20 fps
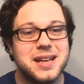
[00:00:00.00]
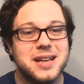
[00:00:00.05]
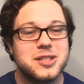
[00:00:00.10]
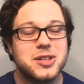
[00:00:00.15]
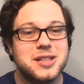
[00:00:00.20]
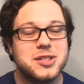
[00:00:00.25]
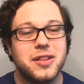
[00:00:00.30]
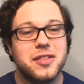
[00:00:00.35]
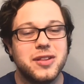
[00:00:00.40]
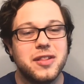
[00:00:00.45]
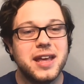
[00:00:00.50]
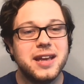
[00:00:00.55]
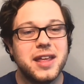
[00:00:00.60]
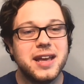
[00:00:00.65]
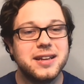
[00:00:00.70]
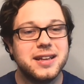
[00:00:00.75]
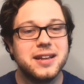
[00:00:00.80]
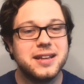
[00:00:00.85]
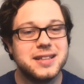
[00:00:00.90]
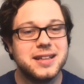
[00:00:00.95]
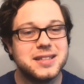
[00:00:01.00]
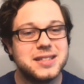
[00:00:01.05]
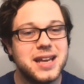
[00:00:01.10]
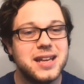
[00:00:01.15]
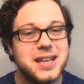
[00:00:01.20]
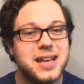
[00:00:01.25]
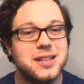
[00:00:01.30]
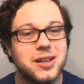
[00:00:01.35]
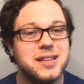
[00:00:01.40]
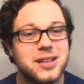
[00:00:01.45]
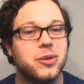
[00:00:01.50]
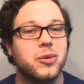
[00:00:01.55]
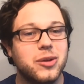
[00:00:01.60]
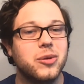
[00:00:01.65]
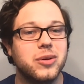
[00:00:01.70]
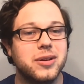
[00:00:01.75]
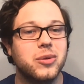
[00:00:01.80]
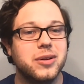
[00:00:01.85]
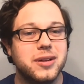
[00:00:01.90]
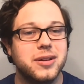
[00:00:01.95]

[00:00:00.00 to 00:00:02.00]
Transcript: so that they could continue